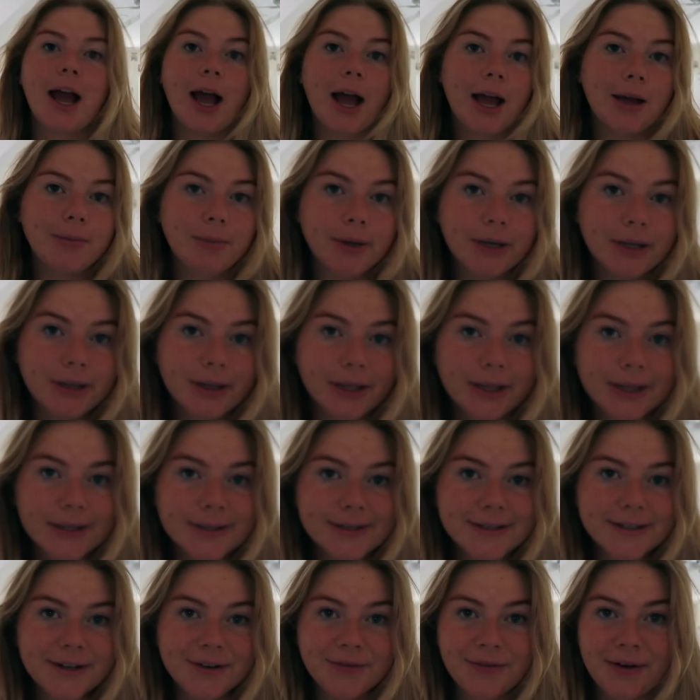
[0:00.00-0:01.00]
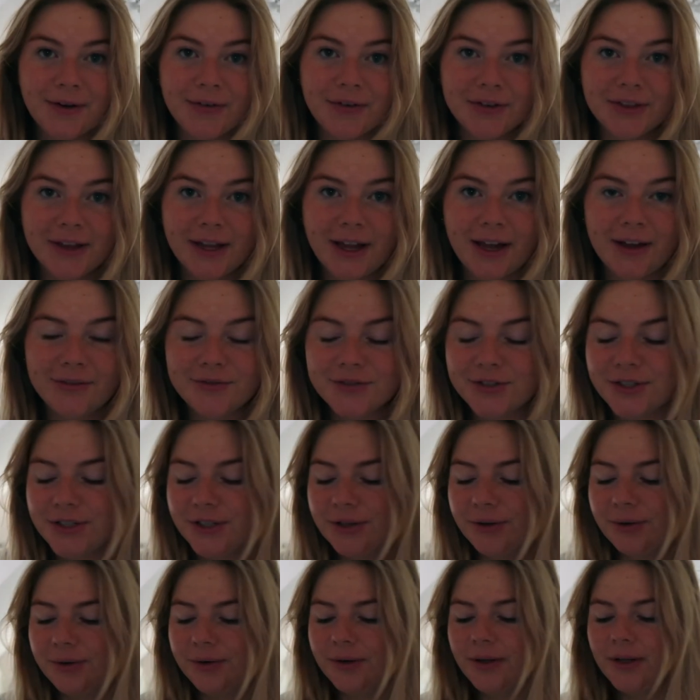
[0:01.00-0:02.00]
I made a list of everything I have to
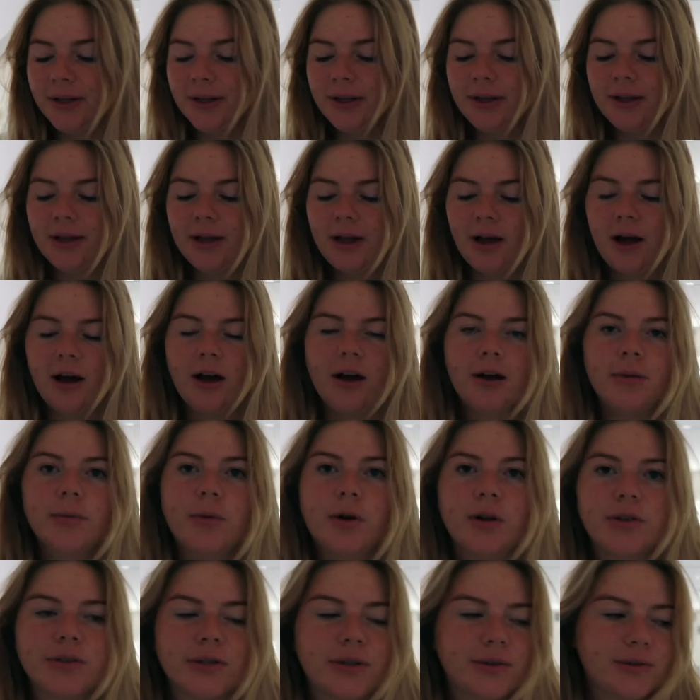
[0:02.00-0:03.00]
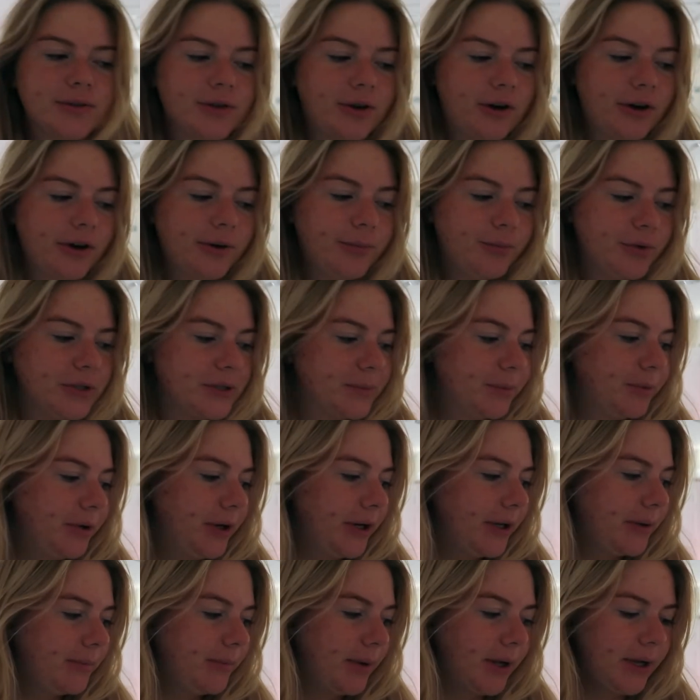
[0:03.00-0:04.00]
do. Um, also, sorry I'm
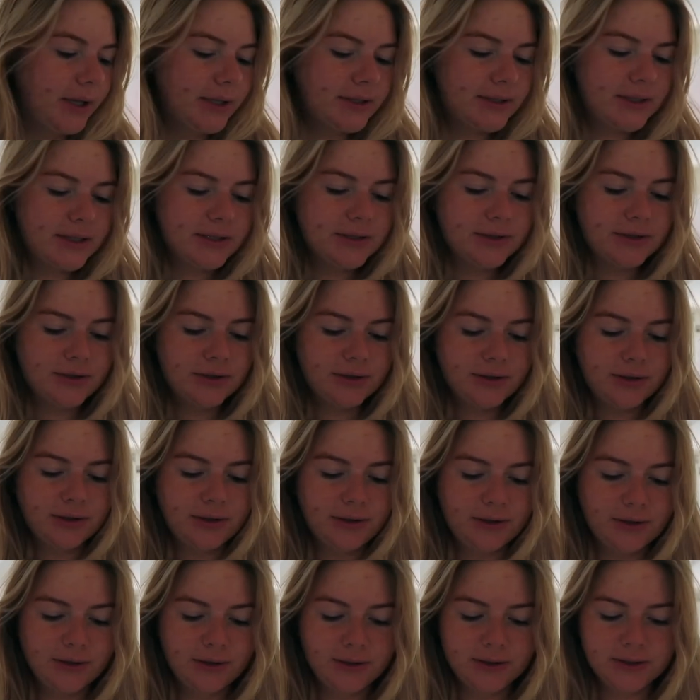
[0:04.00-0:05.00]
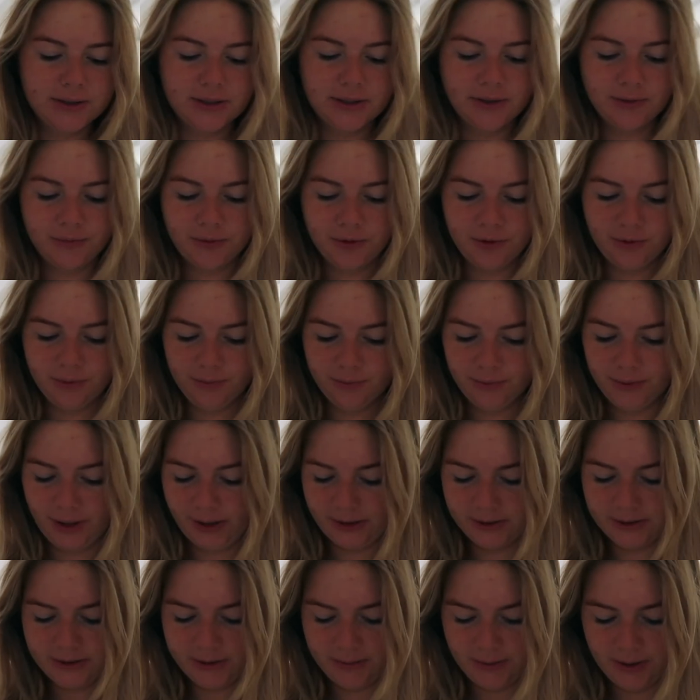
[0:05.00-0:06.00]
whispering. My sister is in the room
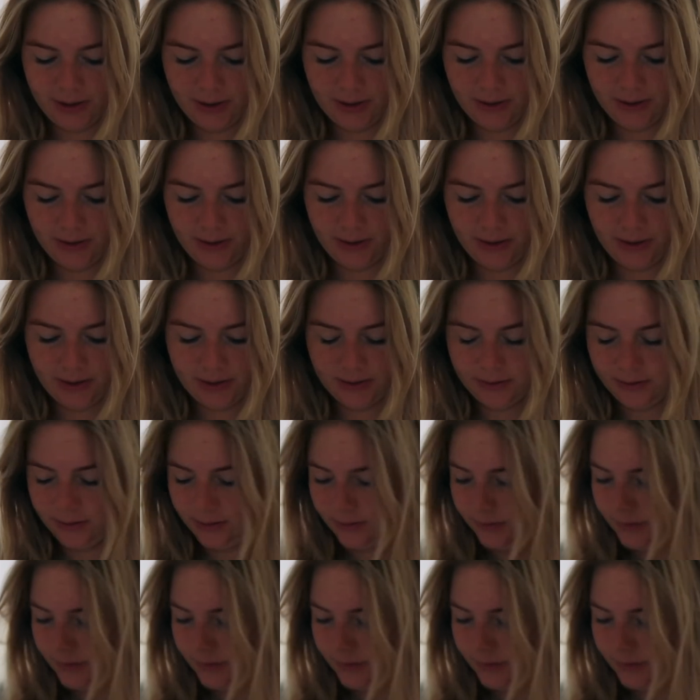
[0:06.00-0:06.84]
next to me, like,